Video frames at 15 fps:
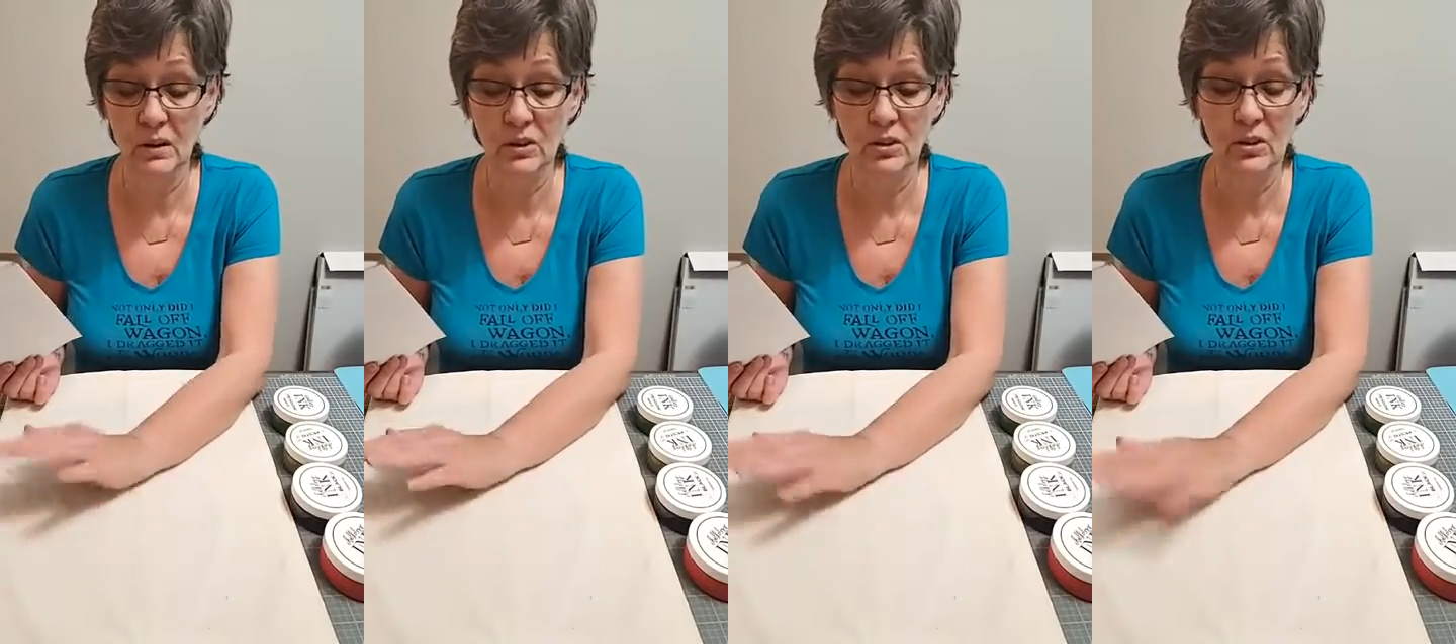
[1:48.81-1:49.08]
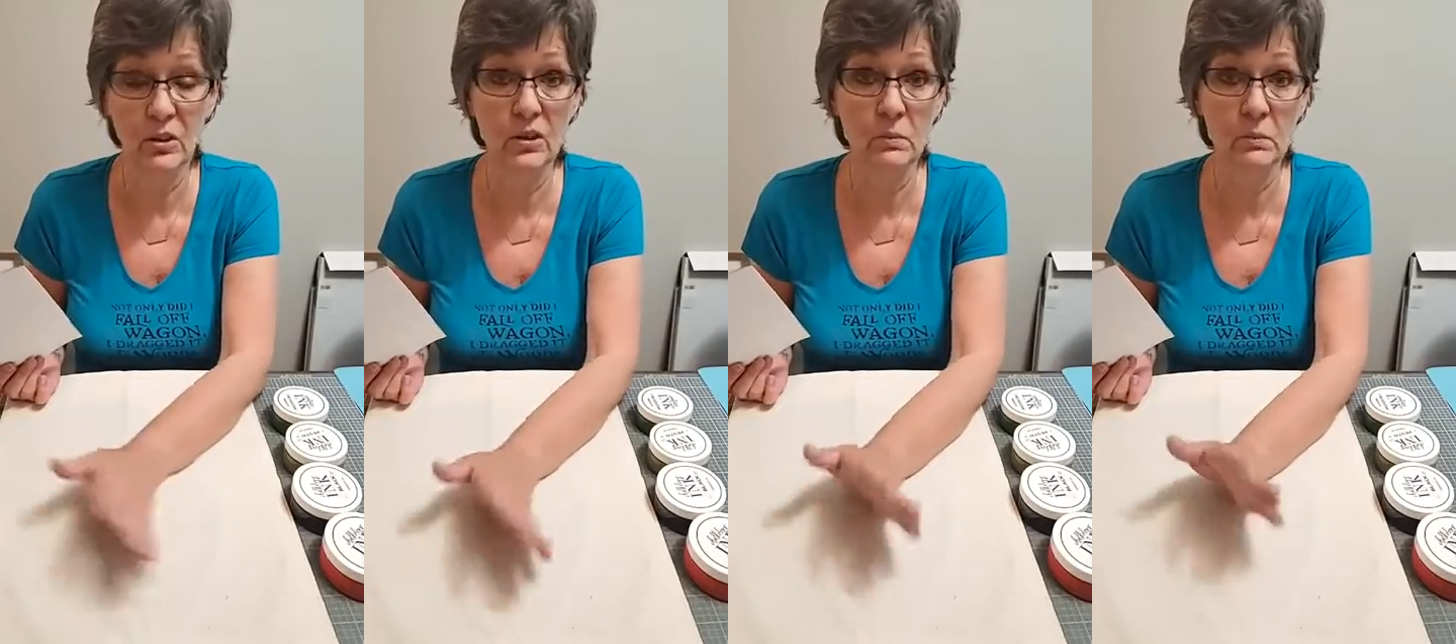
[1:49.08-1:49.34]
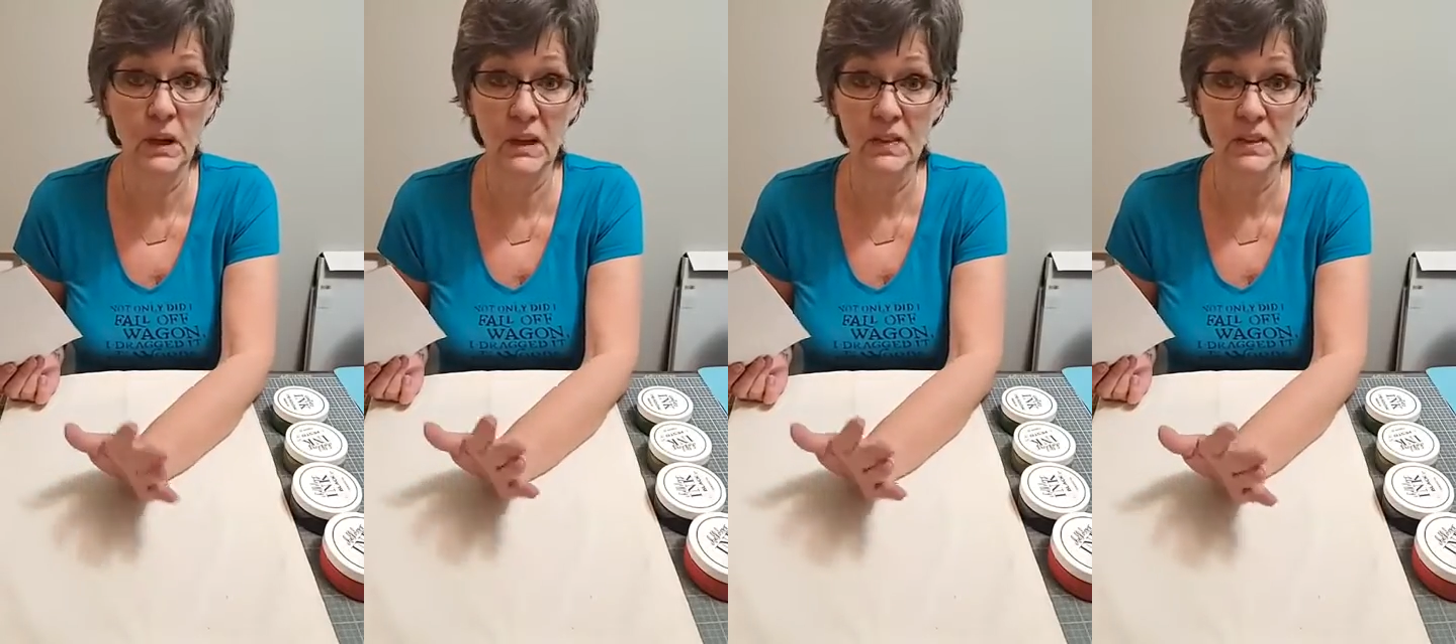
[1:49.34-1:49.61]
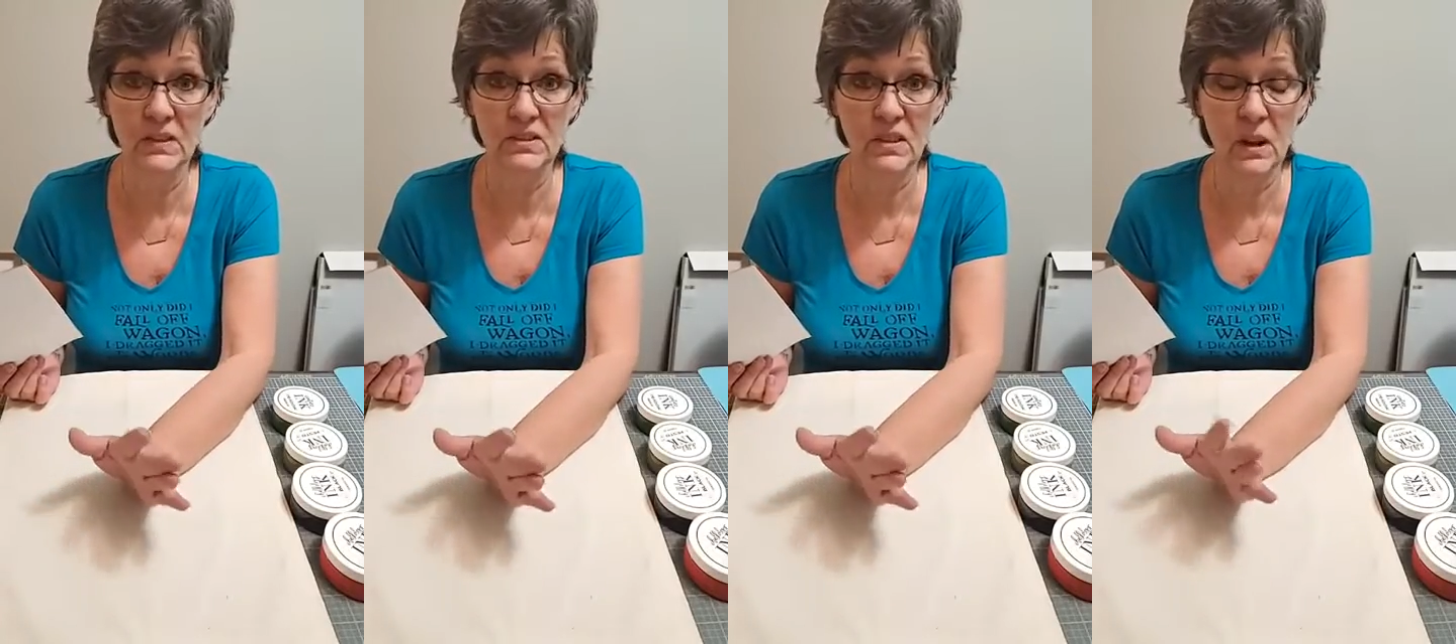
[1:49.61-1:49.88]
you can make
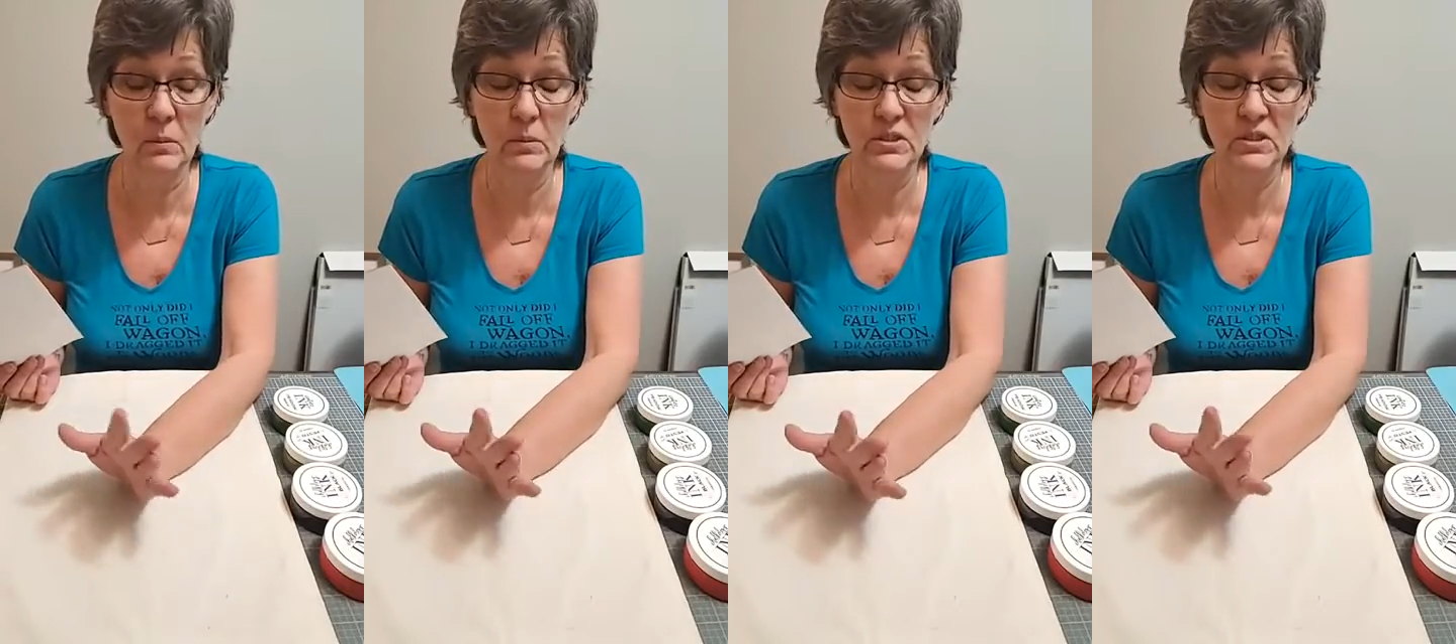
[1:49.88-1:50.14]
these up